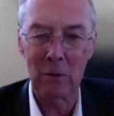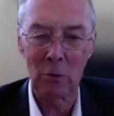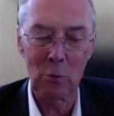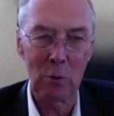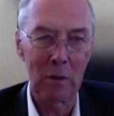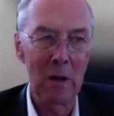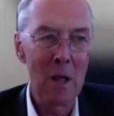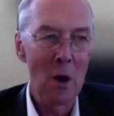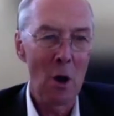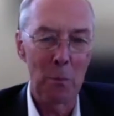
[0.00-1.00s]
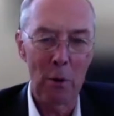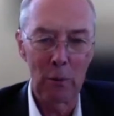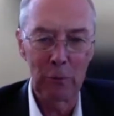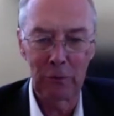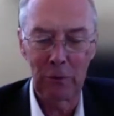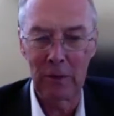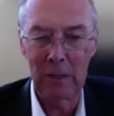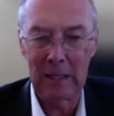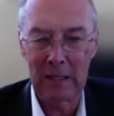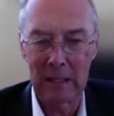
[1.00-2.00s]
who were opposed to
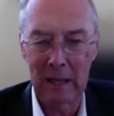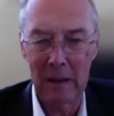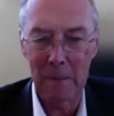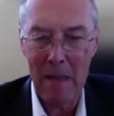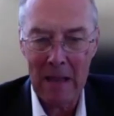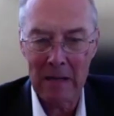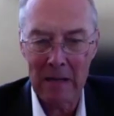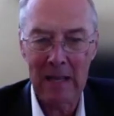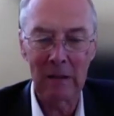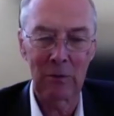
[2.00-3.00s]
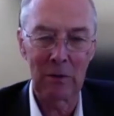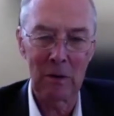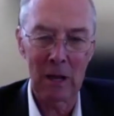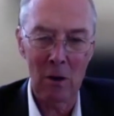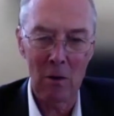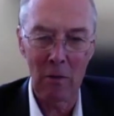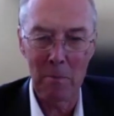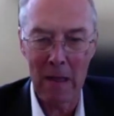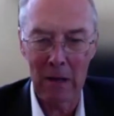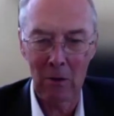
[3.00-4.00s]
the mandates and all the
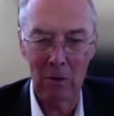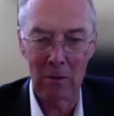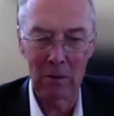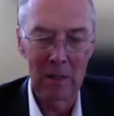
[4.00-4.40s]
medical